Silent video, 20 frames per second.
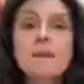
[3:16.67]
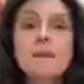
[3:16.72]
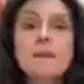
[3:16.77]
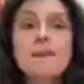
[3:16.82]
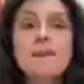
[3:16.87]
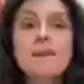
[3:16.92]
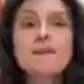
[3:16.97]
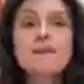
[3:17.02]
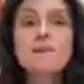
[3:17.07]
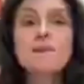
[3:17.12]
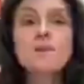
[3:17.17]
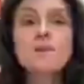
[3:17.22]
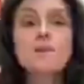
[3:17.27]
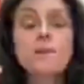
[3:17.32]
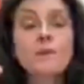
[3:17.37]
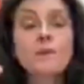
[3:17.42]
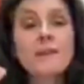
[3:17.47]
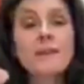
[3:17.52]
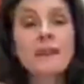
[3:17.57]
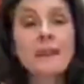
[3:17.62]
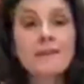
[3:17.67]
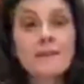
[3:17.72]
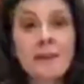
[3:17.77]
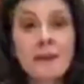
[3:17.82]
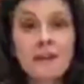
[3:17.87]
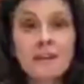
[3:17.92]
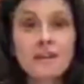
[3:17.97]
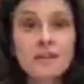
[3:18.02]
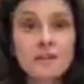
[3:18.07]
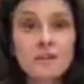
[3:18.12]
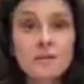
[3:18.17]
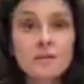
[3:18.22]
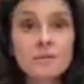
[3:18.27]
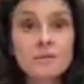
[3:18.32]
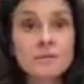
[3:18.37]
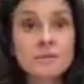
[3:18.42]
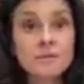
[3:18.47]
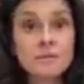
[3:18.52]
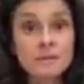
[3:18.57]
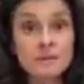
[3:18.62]
When we get that news,
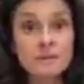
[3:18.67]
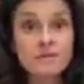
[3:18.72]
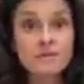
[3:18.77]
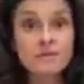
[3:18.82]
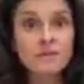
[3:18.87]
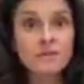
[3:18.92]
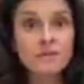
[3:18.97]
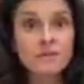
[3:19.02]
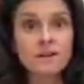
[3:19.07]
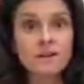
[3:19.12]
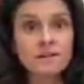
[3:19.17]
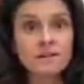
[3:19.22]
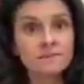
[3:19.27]
the flare,